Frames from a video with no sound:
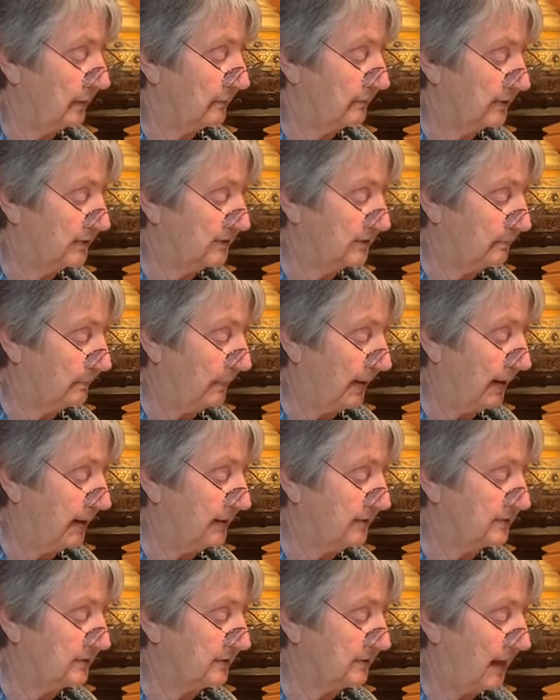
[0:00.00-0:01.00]

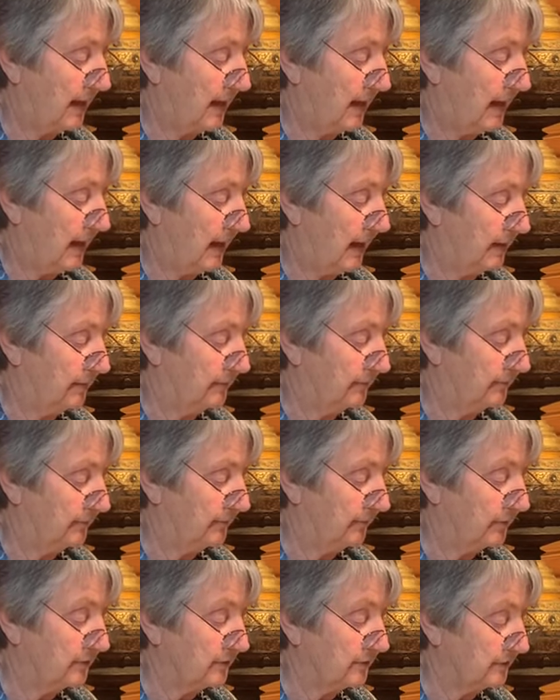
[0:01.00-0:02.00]
respects, and
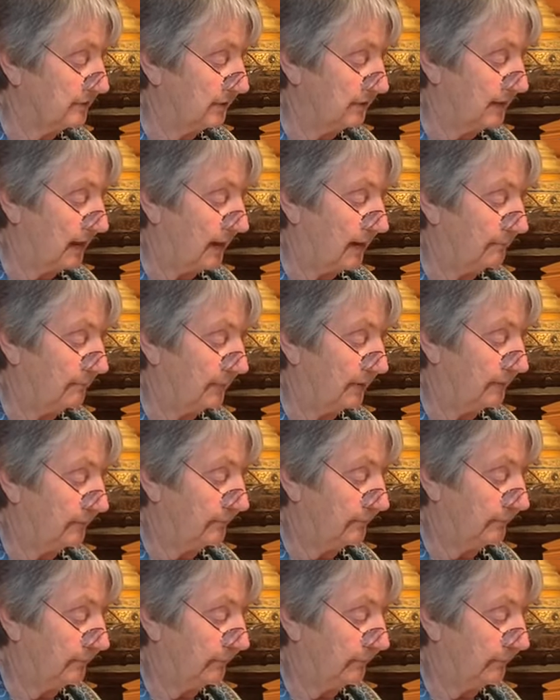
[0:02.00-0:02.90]
reveres the Dhamma,